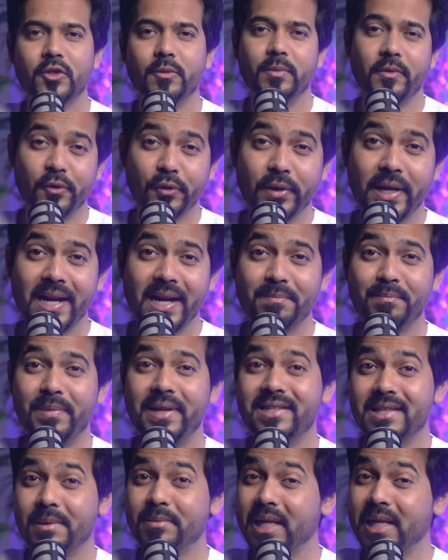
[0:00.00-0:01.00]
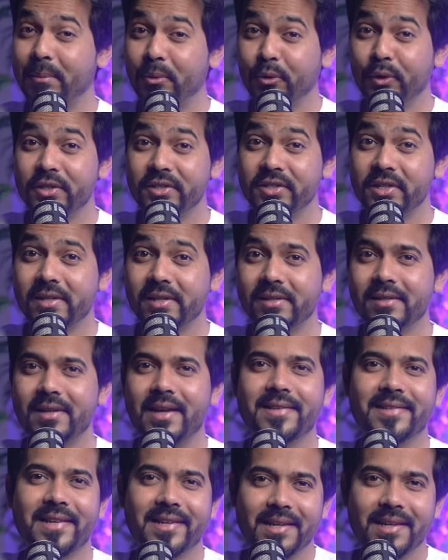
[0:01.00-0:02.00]
So before that, please subscribe to this channel
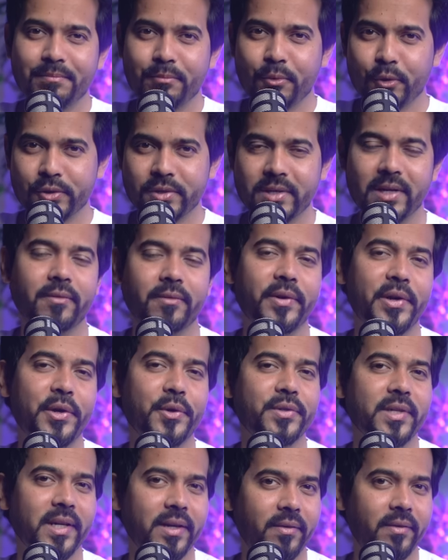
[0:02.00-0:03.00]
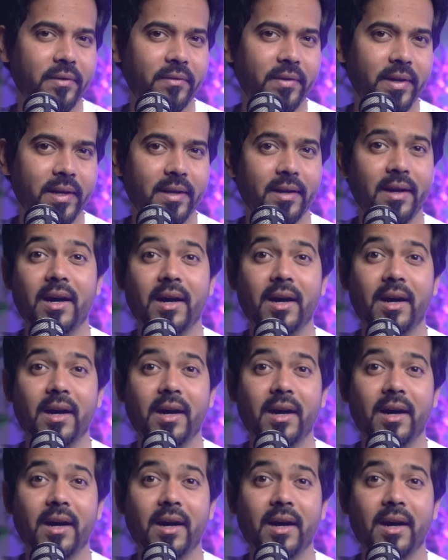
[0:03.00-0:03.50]
as I keep posting videos every week.